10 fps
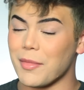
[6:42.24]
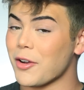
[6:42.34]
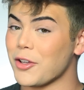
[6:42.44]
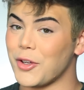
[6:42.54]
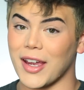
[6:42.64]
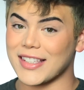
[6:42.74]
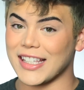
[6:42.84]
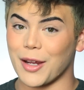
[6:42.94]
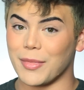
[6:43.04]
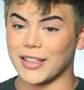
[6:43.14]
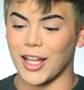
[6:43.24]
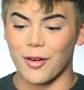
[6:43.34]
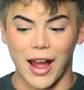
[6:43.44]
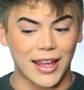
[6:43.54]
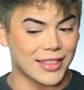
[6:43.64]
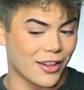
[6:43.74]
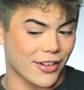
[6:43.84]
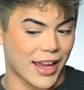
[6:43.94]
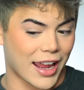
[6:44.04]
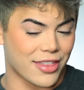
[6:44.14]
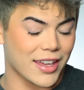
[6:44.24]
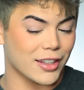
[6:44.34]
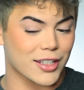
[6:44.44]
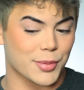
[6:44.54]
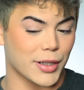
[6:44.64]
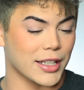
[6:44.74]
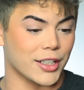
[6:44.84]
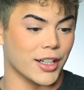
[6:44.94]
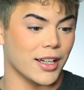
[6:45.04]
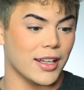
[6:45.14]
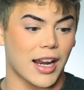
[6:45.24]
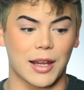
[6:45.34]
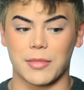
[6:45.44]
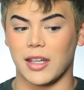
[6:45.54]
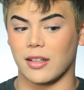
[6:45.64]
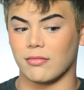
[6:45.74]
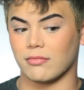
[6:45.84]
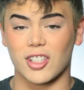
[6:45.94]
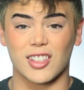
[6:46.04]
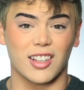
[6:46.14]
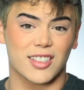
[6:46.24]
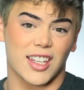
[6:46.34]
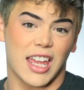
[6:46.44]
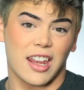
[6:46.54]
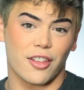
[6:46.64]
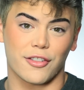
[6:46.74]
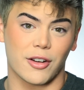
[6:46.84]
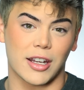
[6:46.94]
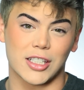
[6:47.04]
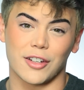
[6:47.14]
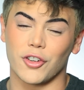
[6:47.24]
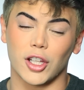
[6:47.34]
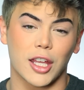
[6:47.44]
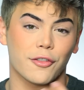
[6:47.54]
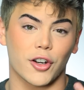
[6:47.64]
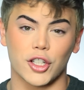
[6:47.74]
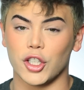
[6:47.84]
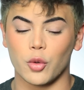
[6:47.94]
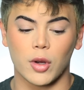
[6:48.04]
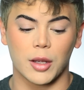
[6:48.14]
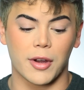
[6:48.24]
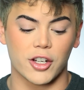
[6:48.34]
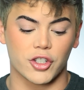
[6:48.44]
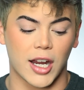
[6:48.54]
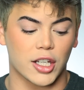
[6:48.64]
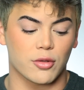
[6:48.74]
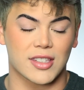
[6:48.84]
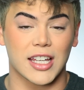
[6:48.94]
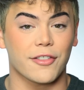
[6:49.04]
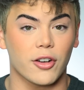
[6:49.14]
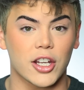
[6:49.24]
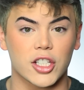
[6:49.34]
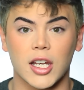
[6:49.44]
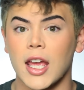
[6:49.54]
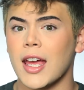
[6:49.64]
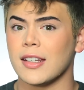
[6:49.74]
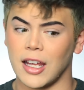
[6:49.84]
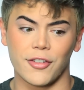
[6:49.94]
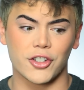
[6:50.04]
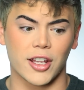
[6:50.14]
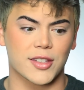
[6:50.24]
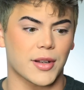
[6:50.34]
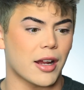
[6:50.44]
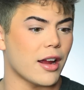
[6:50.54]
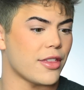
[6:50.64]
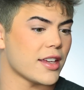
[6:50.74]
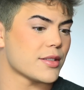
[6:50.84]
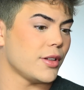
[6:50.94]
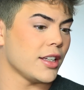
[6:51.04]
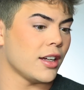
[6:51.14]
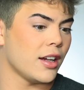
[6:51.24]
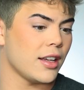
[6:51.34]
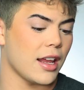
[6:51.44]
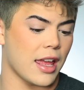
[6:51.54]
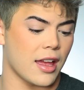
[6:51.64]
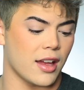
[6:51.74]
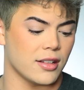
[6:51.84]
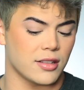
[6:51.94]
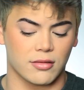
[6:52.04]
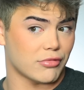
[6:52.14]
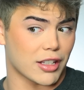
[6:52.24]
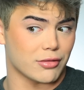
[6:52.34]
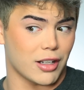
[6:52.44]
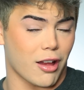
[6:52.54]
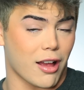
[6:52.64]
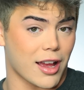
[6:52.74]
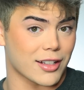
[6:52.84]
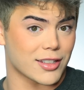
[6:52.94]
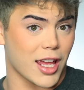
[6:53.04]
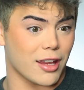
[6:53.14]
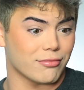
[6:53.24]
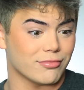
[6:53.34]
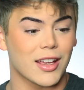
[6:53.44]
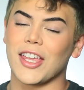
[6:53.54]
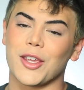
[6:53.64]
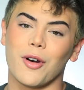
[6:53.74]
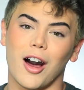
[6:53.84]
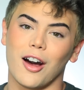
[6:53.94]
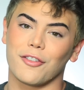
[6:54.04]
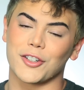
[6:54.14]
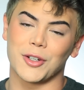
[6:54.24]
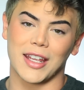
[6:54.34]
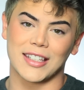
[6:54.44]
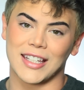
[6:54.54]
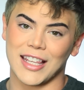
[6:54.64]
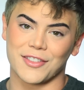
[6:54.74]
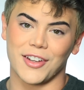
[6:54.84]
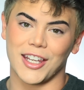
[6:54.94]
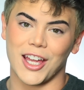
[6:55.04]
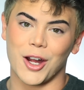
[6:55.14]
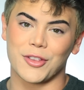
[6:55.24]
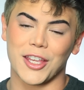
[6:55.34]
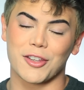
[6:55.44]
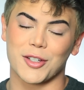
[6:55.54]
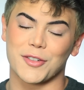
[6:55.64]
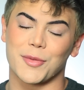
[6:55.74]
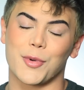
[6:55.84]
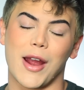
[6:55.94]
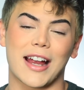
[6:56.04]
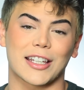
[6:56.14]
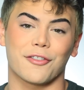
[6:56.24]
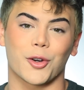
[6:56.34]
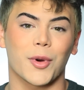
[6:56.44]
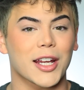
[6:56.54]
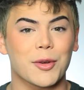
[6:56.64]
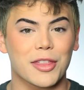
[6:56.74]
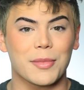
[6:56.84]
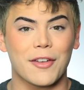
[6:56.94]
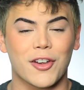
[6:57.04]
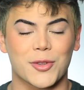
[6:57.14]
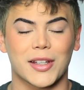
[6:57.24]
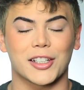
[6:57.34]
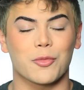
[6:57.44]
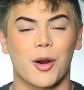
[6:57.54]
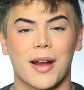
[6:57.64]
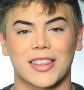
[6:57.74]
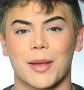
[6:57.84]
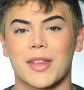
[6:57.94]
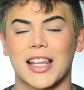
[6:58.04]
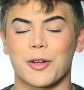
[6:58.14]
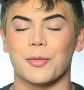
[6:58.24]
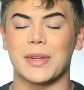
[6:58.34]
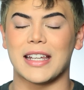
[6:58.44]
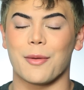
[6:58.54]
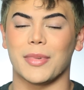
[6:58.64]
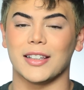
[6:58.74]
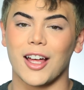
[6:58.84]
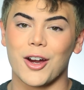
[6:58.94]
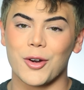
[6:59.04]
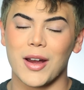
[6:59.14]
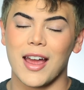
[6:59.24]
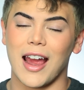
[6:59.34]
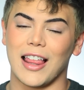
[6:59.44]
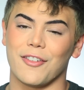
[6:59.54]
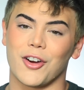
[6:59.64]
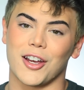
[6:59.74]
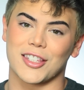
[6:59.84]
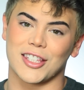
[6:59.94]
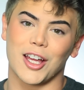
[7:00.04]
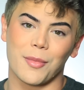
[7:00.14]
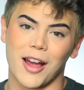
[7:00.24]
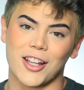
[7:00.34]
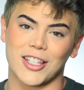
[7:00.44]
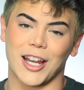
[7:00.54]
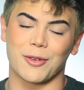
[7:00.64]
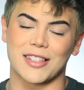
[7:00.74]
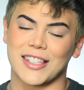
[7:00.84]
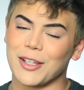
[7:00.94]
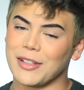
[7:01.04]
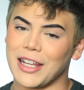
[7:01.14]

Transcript: me know what you guys think down below. I love it. I think it looks pretty good. I mean, just looks like any other foundation. If you're looking for a new one and want to try a new stick foundation, definitely try this one out. I think it's really good, and that's really all I gotta say. Thank you all for tuning in today's video. Thank you so much for Proactiv for working with me. If you guys want to learn more about them, the link will be down below. I love you all so much, and I will see you